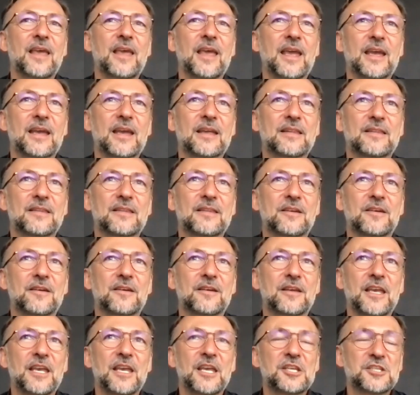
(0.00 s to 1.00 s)
And
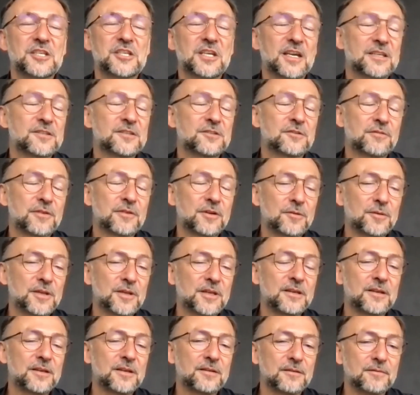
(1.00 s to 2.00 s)
Asia is a
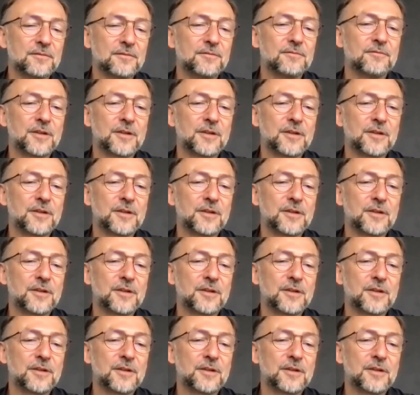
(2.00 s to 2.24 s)
very,